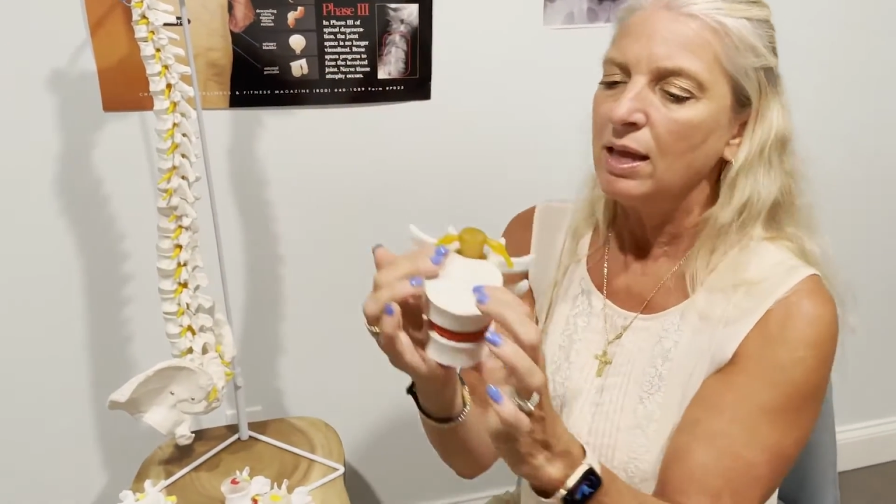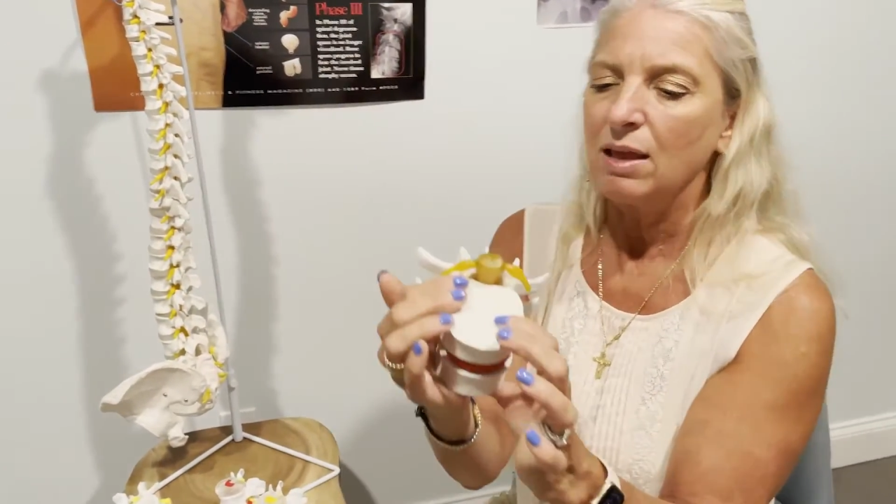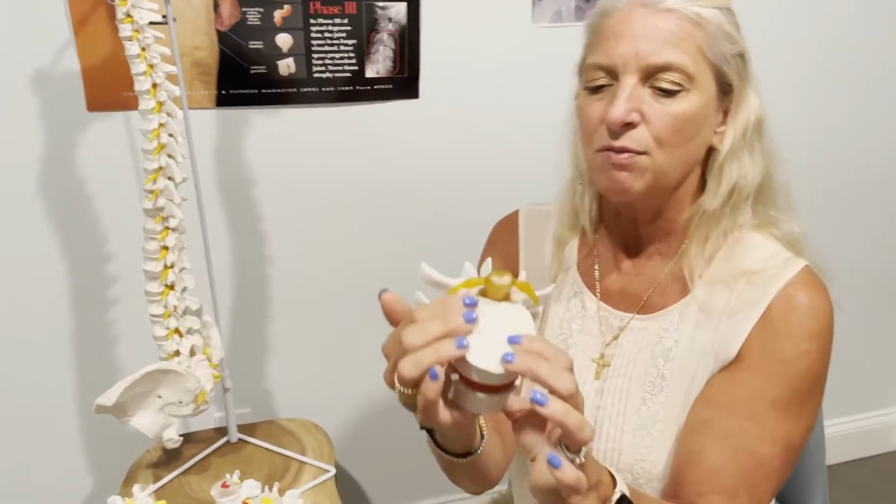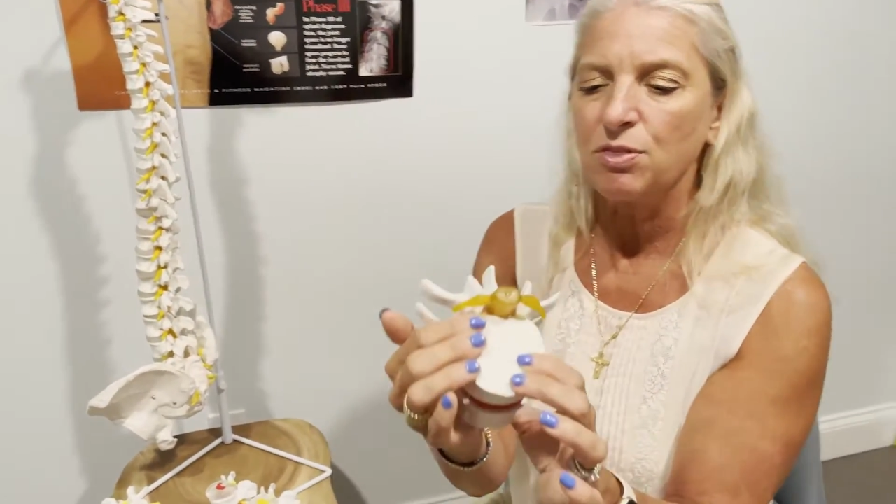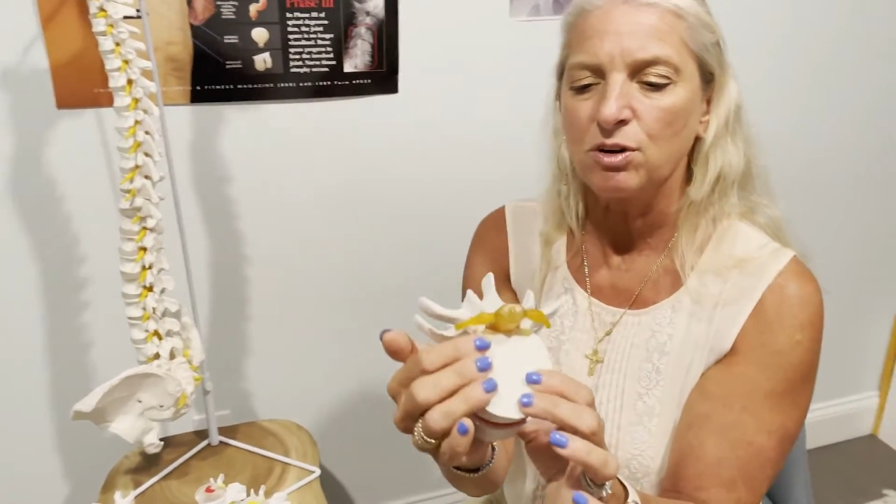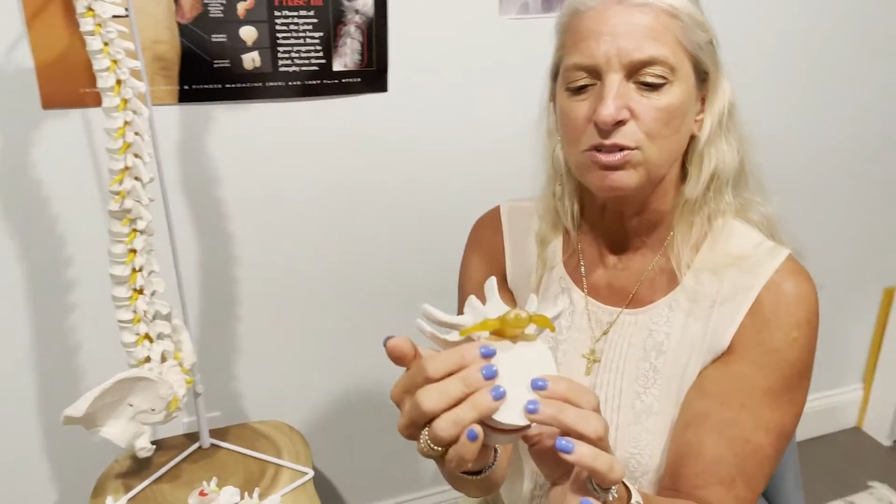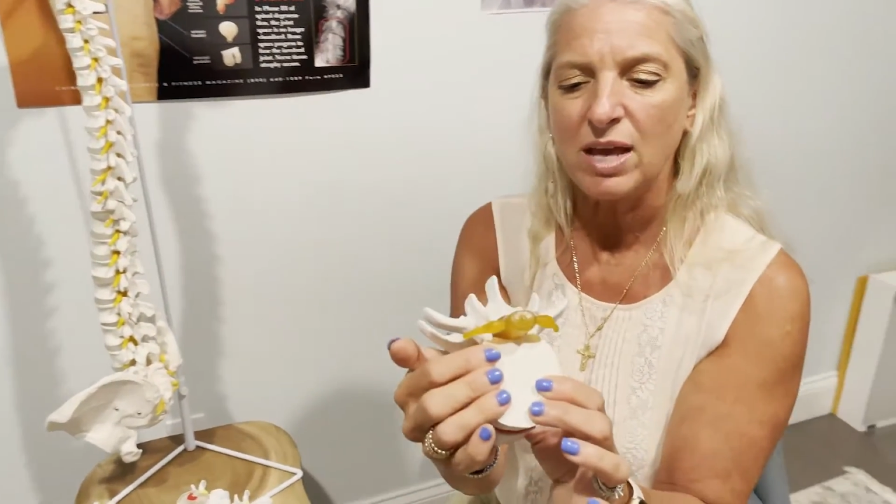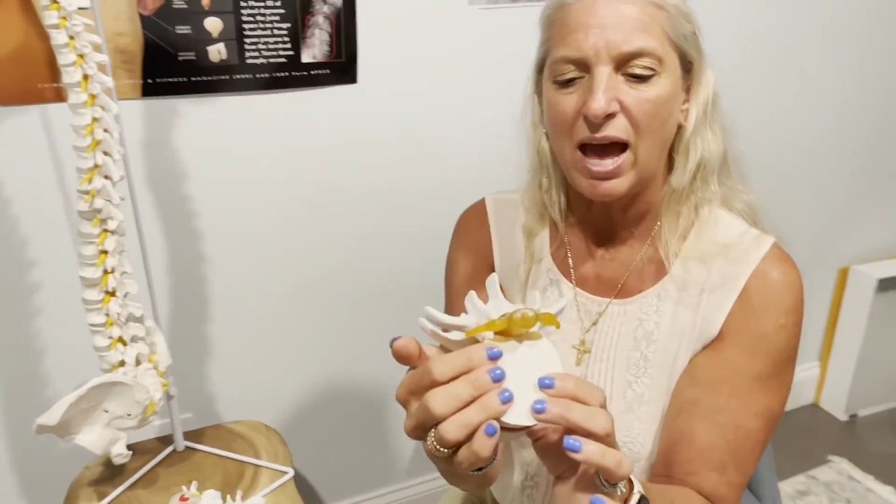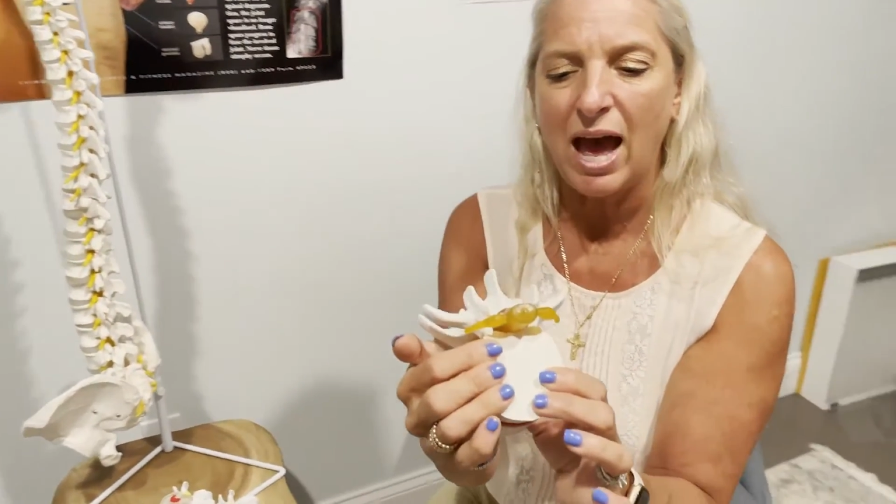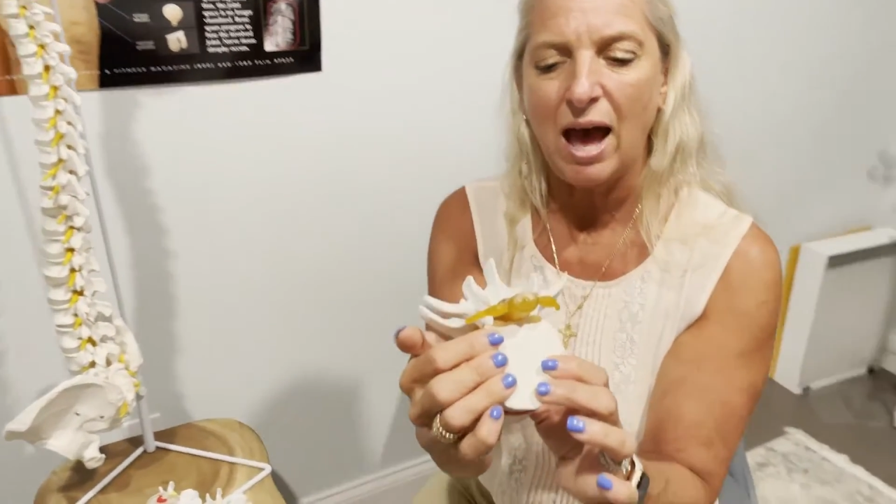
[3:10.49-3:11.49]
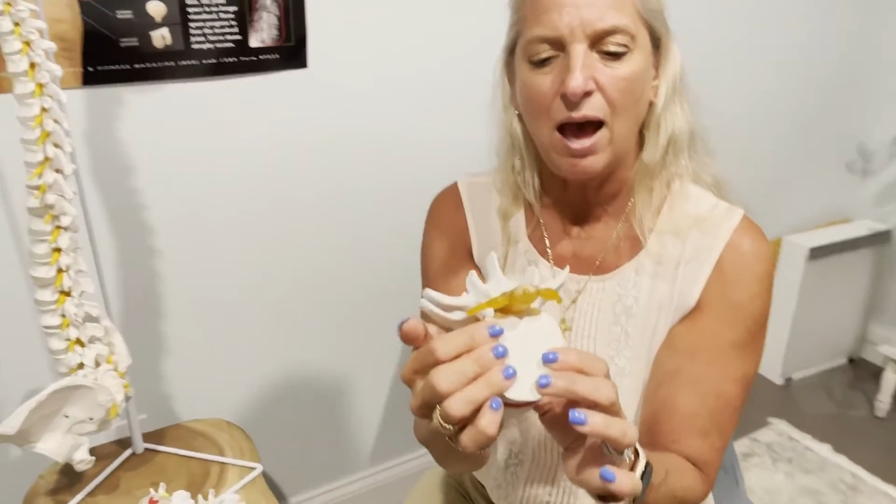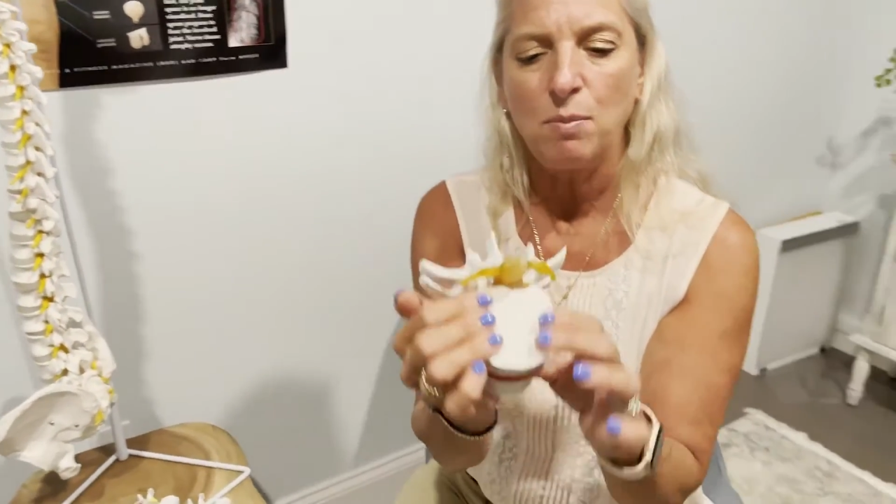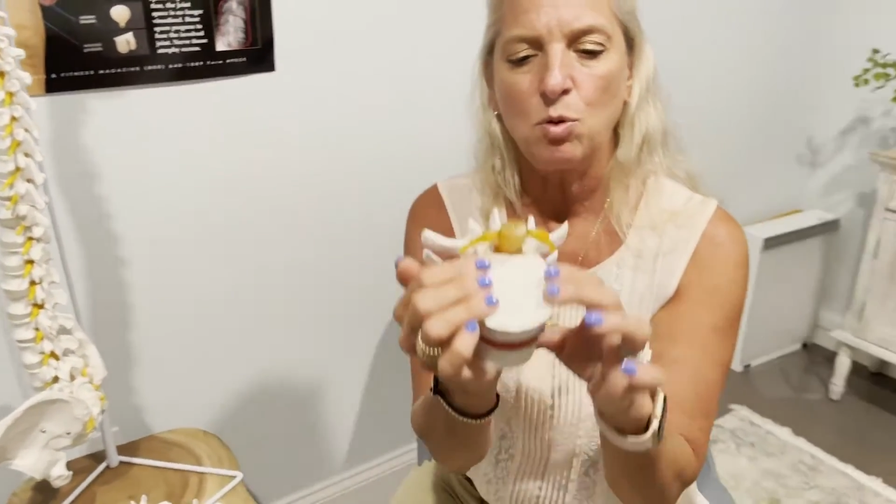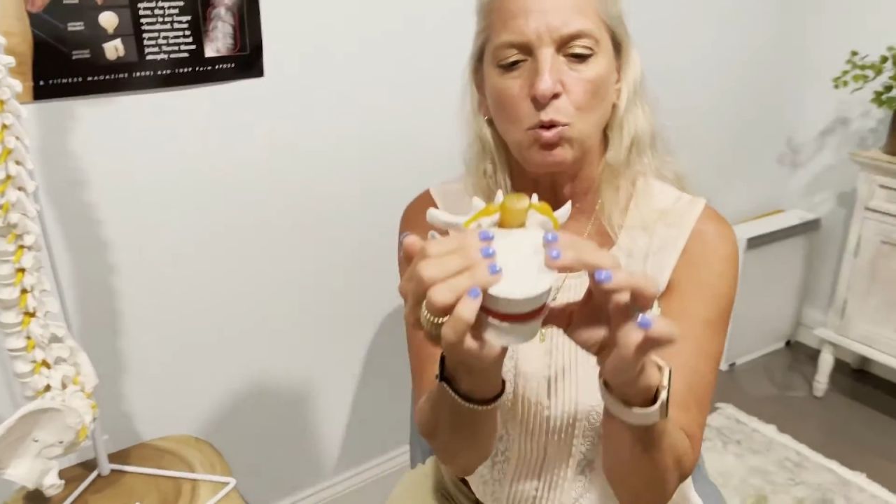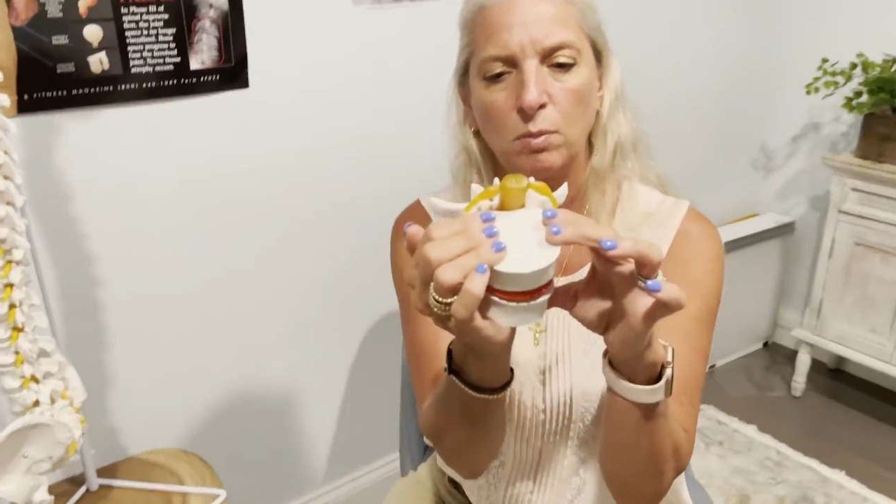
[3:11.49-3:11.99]
If there's
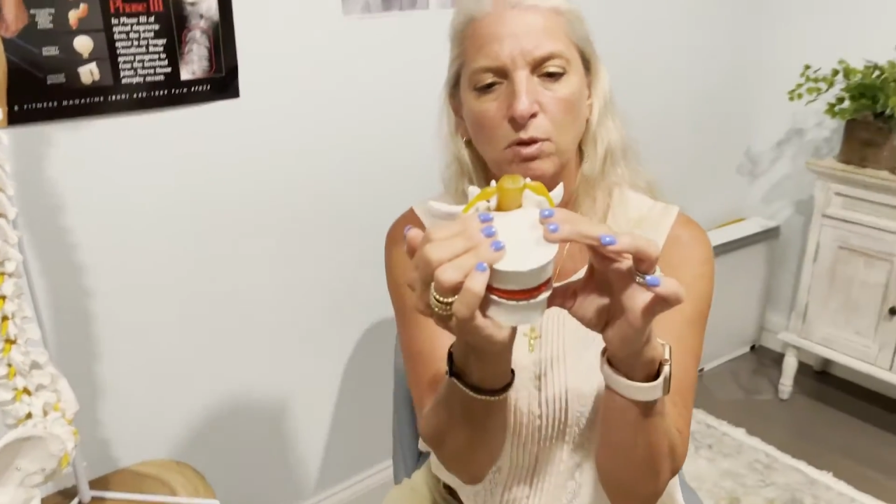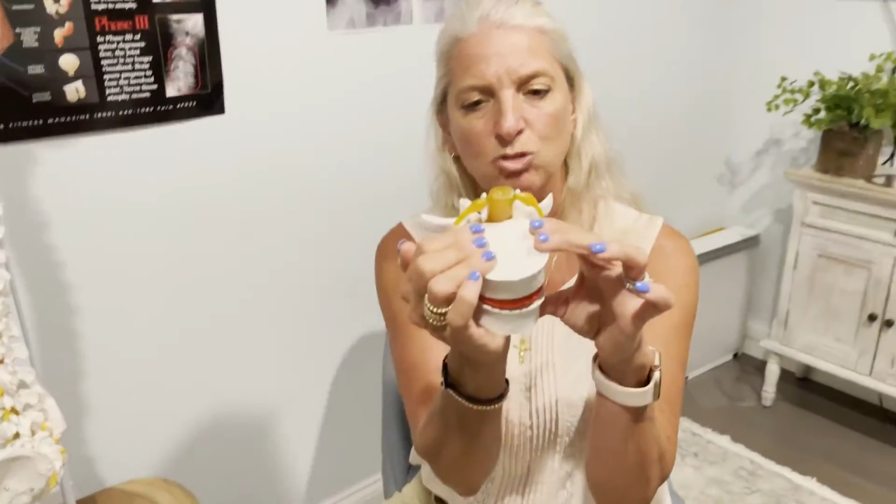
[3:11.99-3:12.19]
abnormal